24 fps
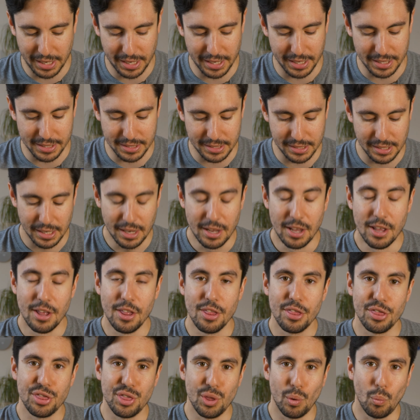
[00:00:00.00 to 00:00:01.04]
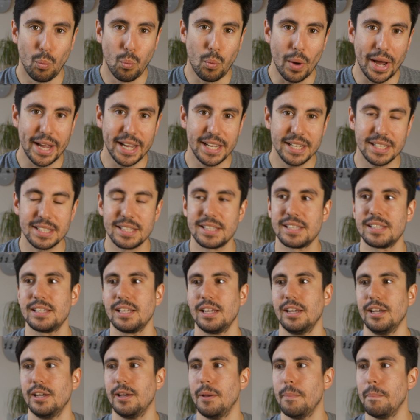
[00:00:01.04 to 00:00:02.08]
Is the weight.
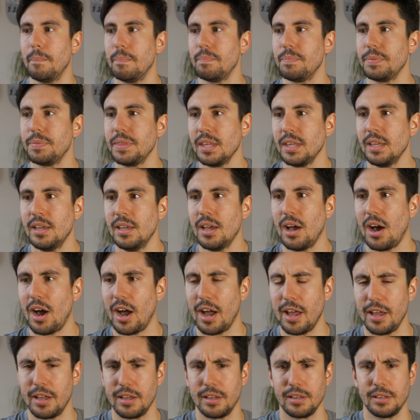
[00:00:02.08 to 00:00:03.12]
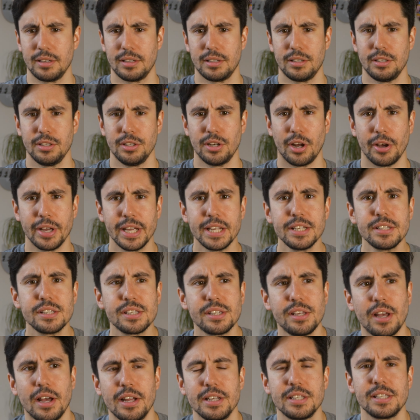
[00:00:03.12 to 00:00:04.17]

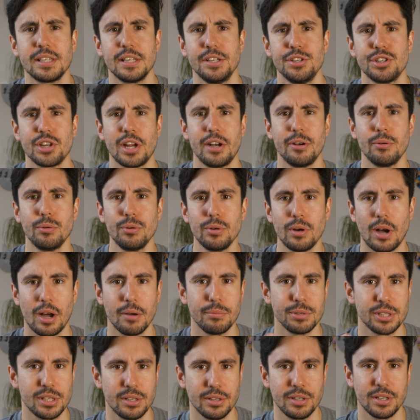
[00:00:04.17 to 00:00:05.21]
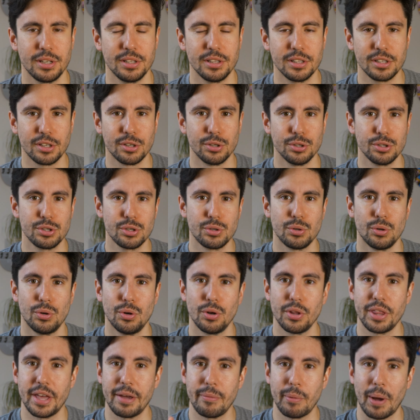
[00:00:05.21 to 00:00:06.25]
Inserts in general, I was looking at the Cush
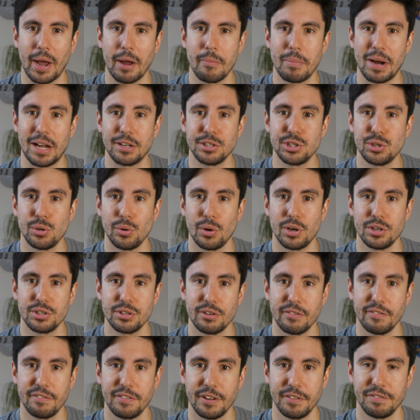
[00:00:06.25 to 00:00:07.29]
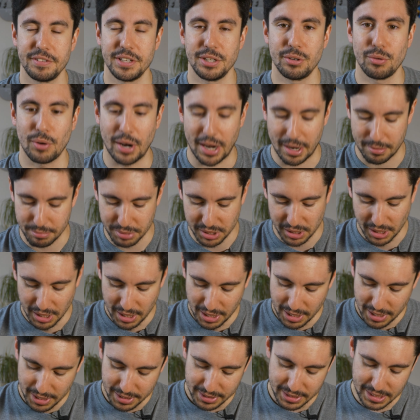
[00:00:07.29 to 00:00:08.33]
Core, they weigh about 250 grams.
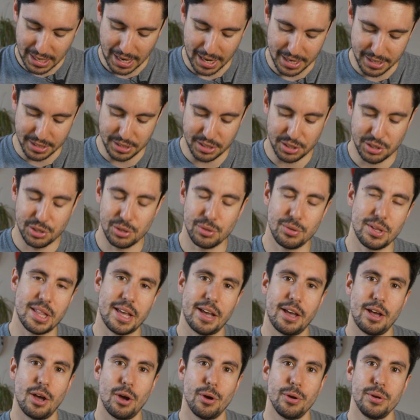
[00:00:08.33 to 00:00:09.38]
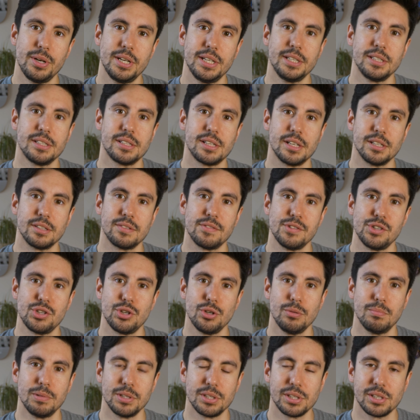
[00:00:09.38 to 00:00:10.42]
Tannus do their own inserts for
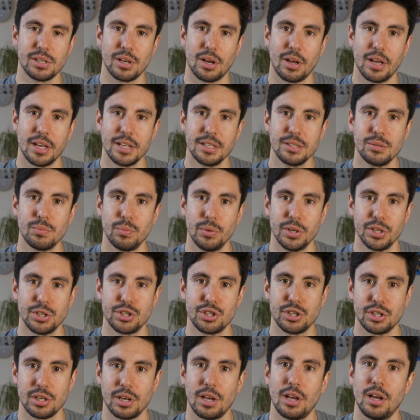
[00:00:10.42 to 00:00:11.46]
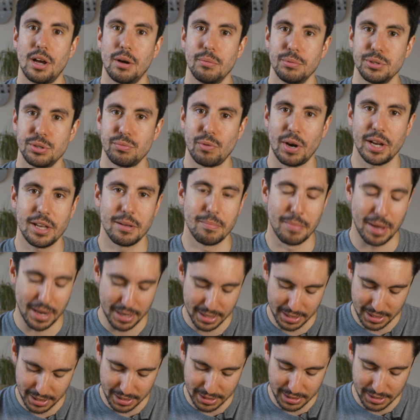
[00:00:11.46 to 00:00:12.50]
tubeless tires, which I was
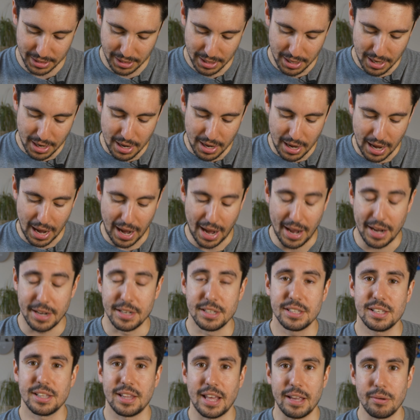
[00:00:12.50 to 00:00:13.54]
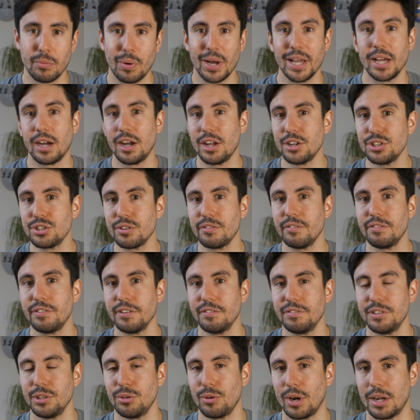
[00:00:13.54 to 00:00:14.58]
recommended, and they weigh
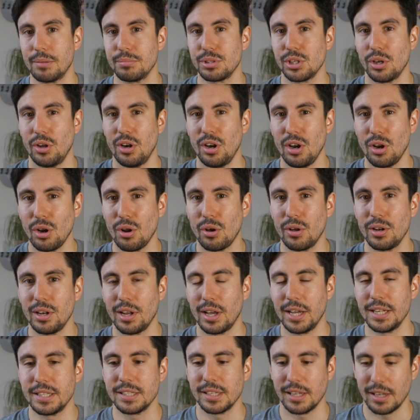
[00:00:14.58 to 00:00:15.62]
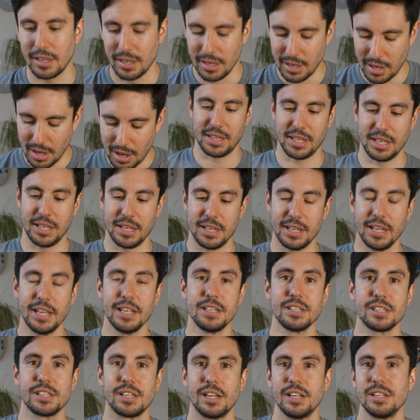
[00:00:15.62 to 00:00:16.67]
150 grams, so a lot lighter. The
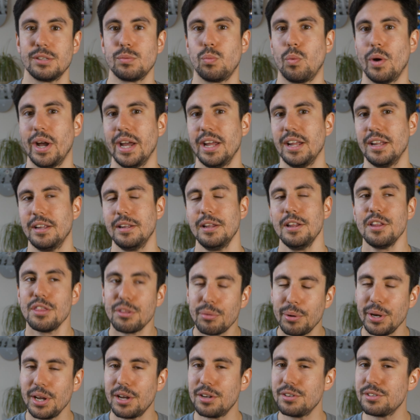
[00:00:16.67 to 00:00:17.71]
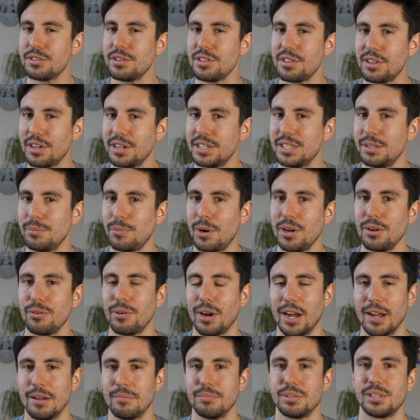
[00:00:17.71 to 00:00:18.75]
inserts weigh 331
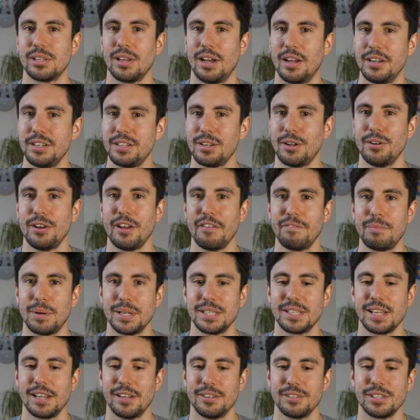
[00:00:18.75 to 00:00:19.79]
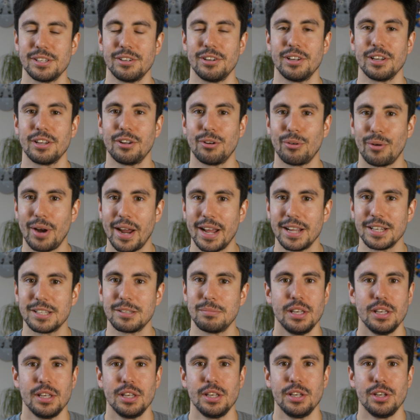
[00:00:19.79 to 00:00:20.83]
grams. I don't know if my scales are correct.
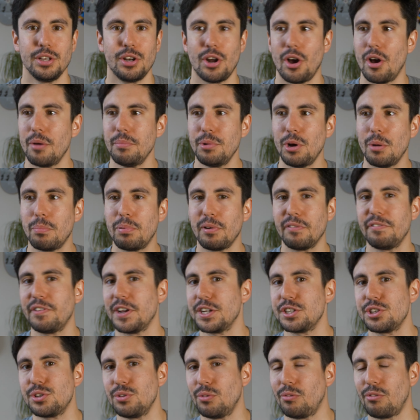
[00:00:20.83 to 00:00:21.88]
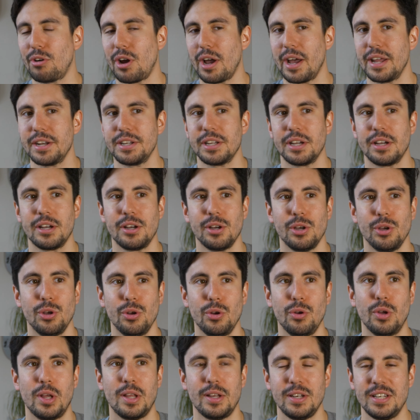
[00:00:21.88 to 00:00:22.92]
You know, I'm not a professional rider
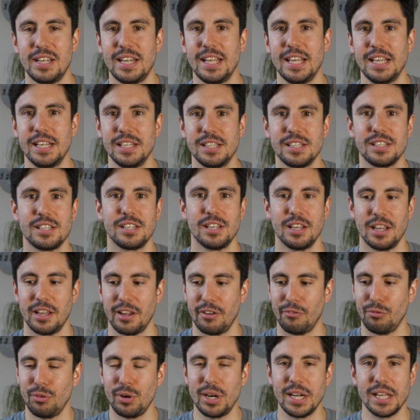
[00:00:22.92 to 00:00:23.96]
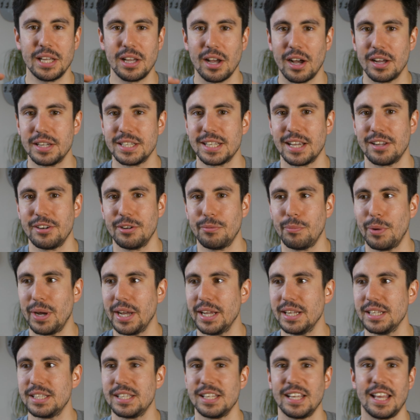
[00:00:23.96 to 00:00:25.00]
who needs to really cut down on
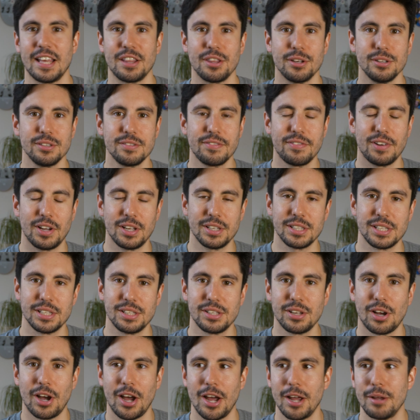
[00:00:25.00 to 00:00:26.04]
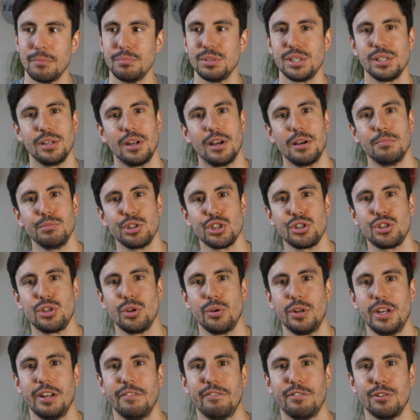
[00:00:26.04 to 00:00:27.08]
weight to get those faster times. You know, I'm just
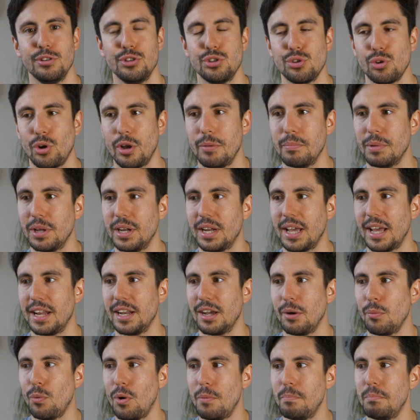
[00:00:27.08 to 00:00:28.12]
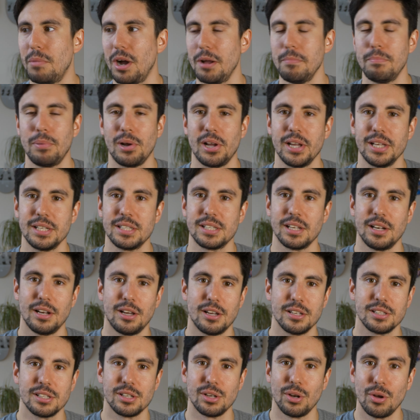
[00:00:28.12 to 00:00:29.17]
doing it for enjoyment, and I want my bike to
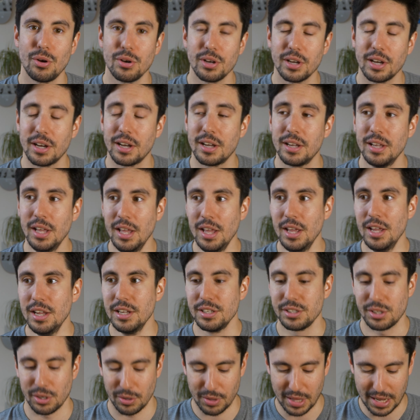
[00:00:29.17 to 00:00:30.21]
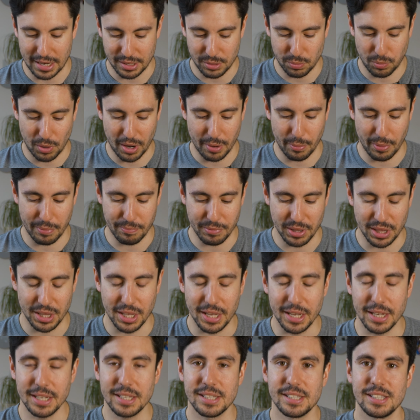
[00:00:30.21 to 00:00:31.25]
last longer. So that's why I went with
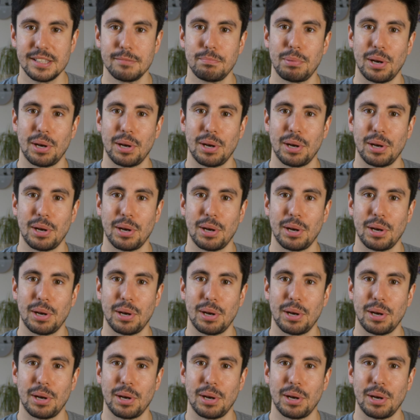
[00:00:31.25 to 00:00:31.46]
this.